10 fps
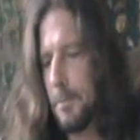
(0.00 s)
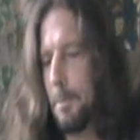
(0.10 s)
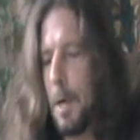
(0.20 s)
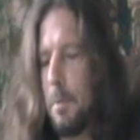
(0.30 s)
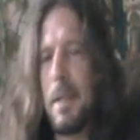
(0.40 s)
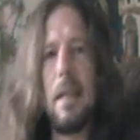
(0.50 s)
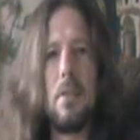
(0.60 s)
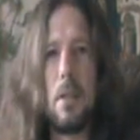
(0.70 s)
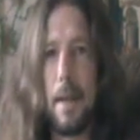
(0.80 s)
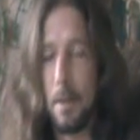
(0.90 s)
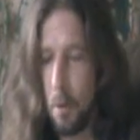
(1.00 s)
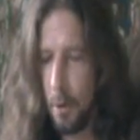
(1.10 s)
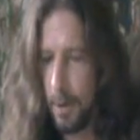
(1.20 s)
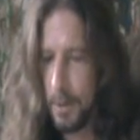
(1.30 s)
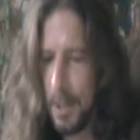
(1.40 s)
Republicans like
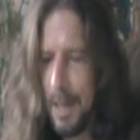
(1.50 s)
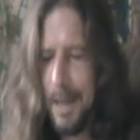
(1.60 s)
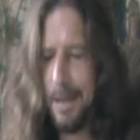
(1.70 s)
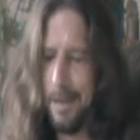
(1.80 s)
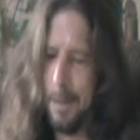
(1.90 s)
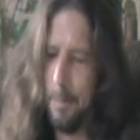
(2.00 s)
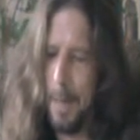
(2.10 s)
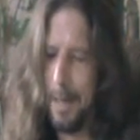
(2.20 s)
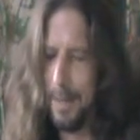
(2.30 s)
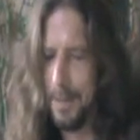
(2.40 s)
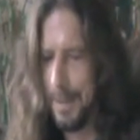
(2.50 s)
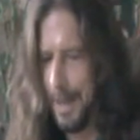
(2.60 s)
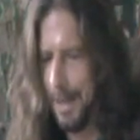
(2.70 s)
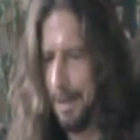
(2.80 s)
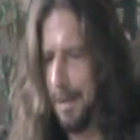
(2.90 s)
orange, and independents
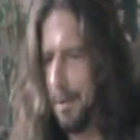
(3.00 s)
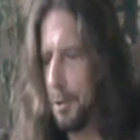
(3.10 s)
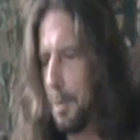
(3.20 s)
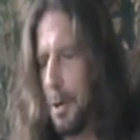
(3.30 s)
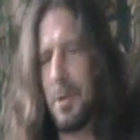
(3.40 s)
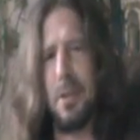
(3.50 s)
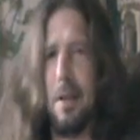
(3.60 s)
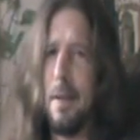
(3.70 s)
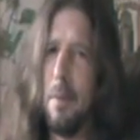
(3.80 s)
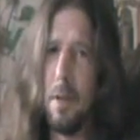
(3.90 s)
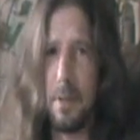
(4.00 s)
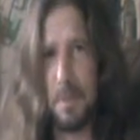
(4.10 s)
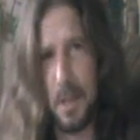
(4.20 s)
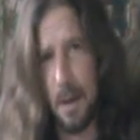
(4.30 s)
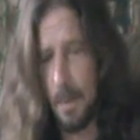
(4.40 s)
say, hey, those both suck, I want
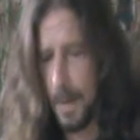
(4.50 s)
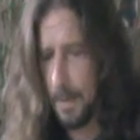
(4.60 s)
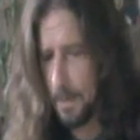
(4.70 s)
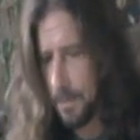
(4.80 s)
some cherry.